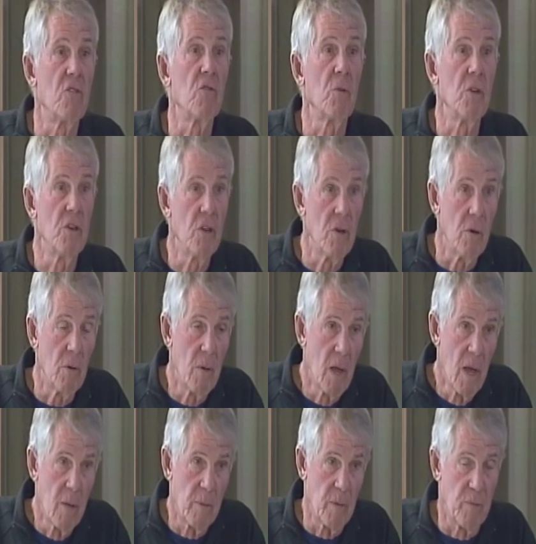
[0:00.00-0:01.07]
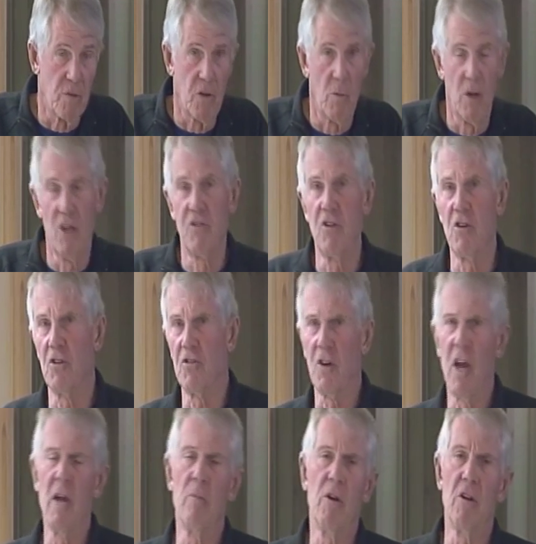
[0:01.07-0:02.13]
as we do. People say, well, isn't it a
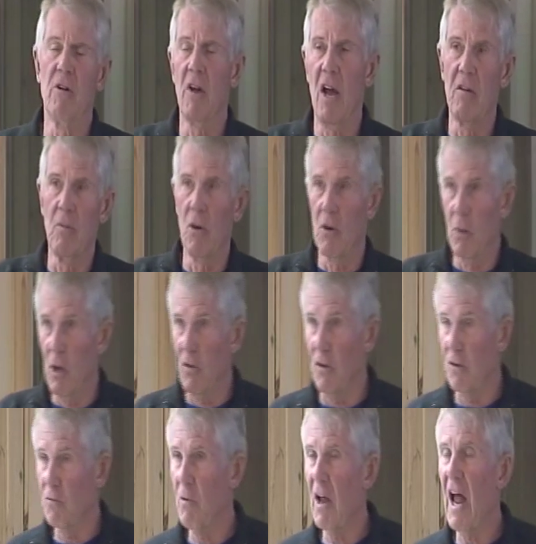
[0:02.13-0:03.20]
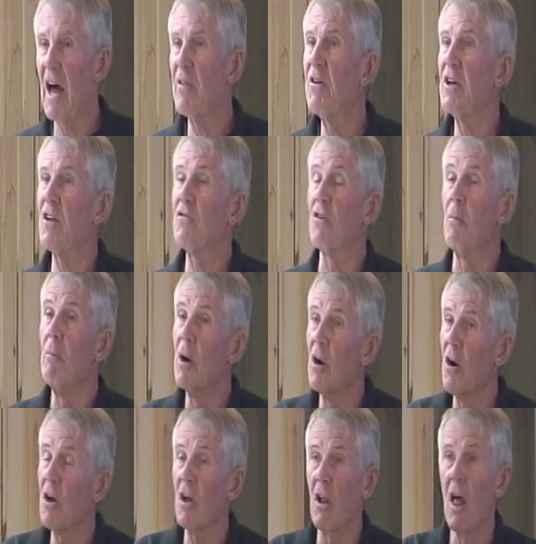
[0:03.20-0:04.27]
shame we don't have more wilderness? Well, I think it's a
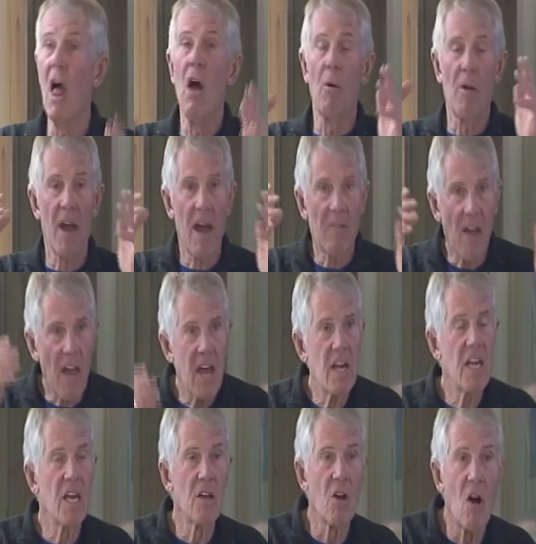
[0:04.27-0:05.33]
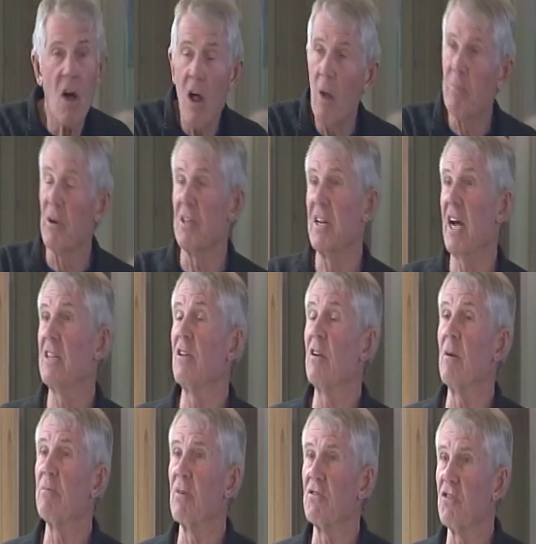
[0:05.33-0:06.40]
miracle we have any at all
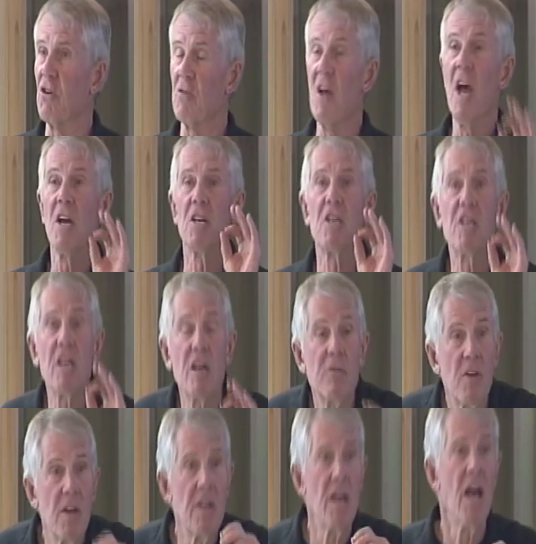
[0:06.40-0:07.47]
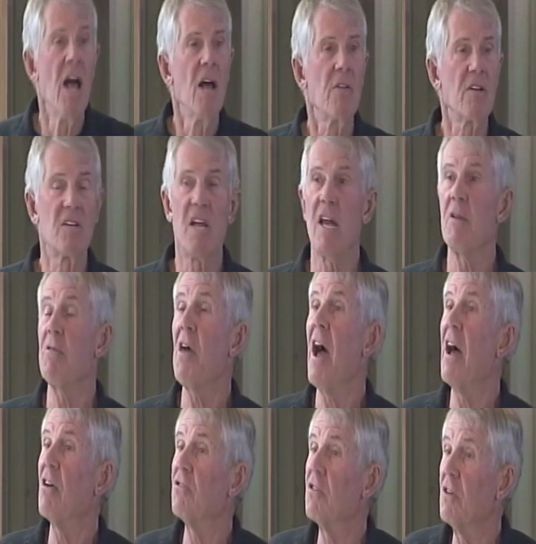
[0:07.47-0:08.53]
protected and preserved, given the
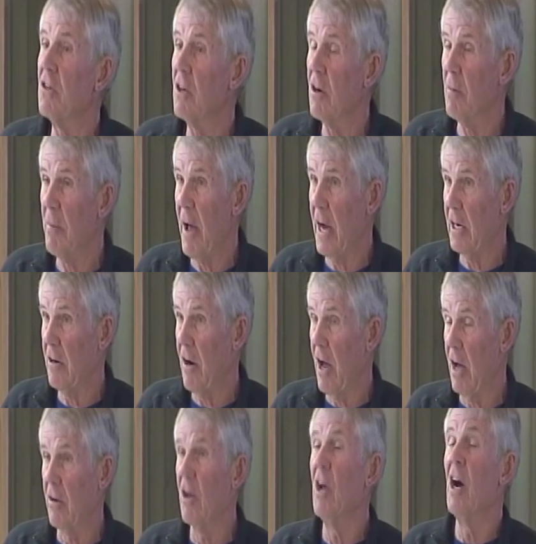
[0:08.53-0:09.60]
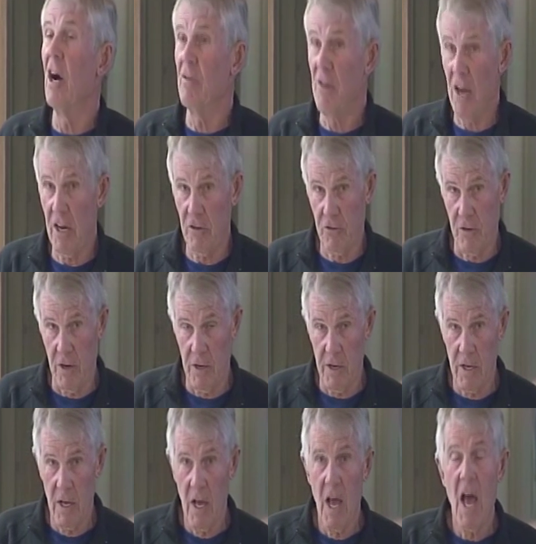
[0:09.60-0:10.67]
10,000 year background of
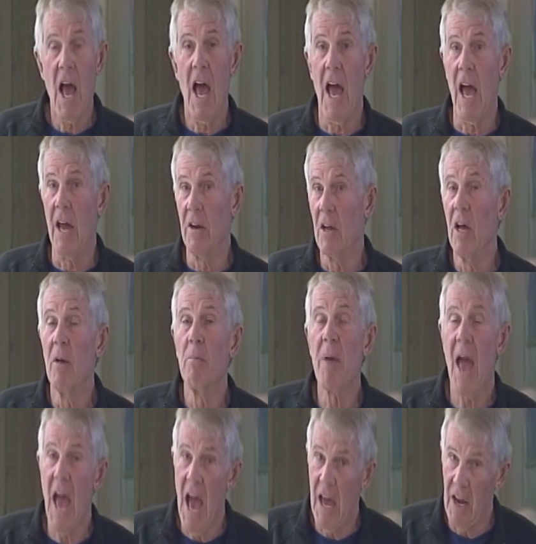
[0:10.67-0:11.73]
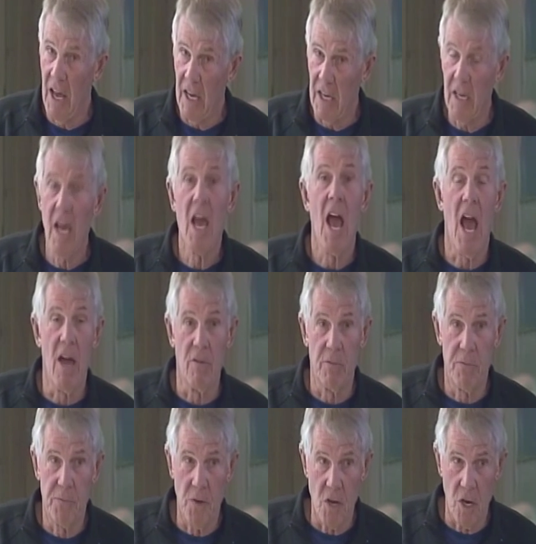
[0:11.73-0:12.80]
hatred and panic and
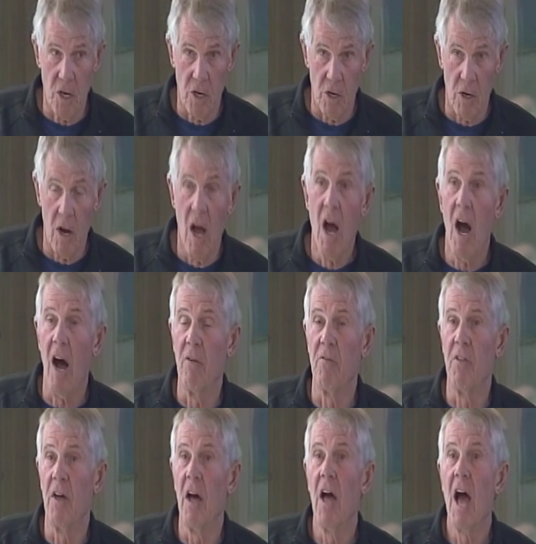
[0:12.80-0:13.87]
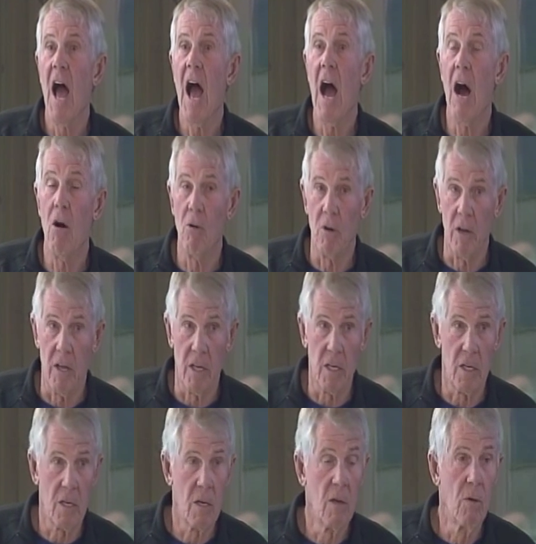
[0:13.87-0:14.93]
fear of the
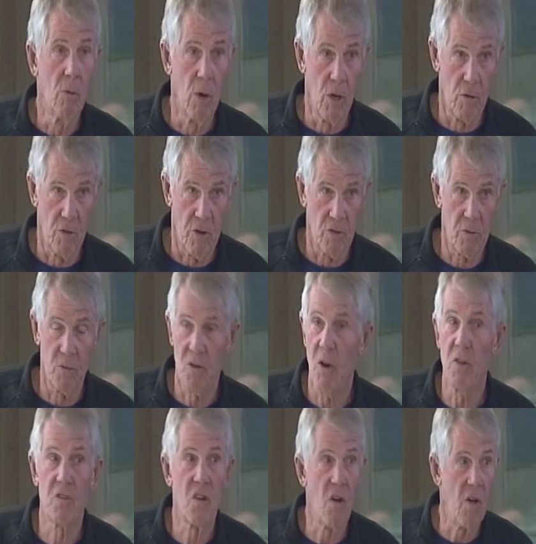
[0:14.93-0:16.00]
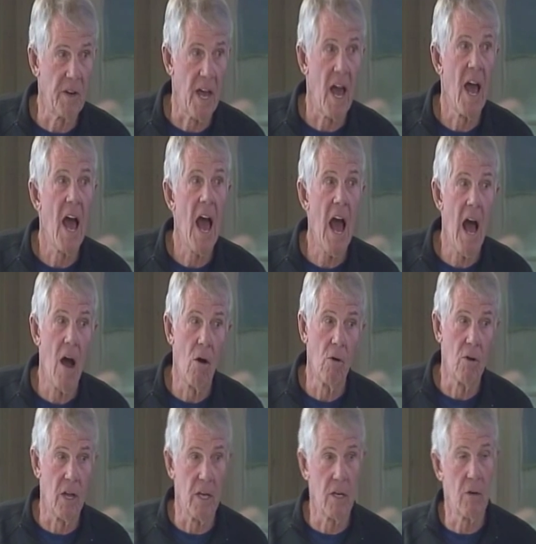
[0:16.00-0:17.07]
howling wilderness. It was always called a
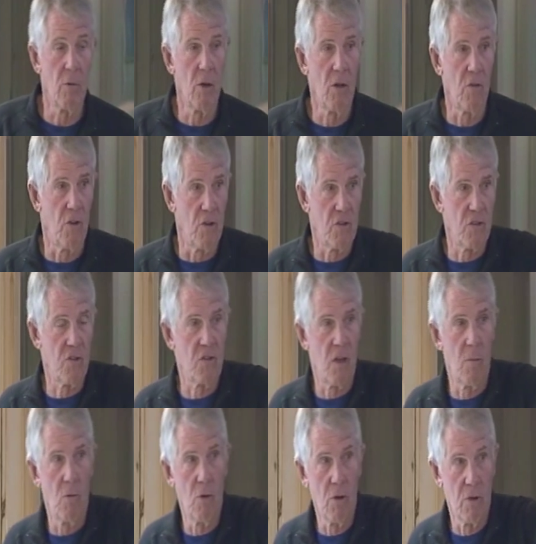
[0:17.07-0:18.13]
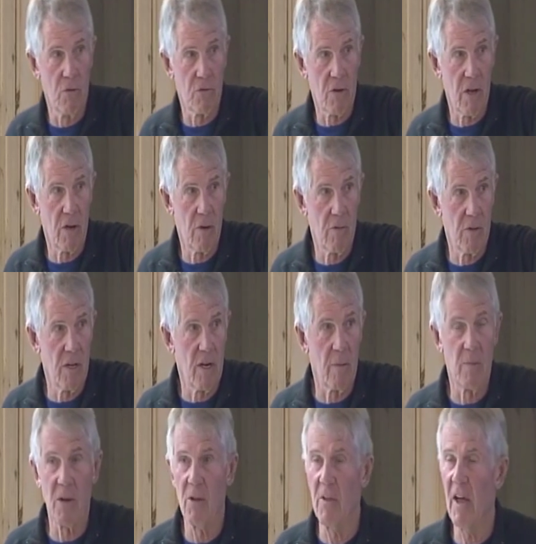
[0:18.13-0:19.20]
howling wilderness. There's some wolves right over there
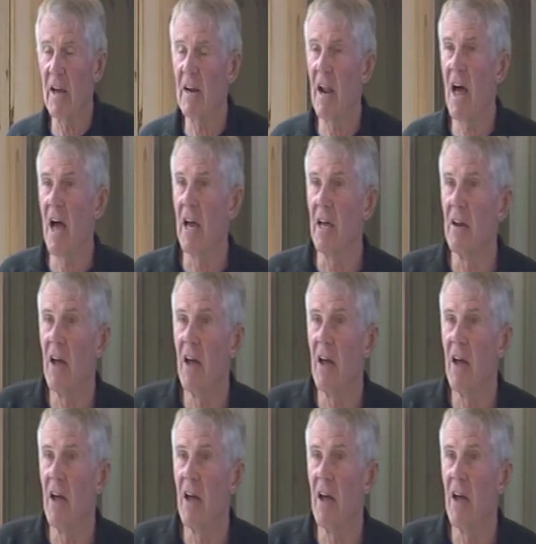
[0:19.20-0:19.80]
below that lion,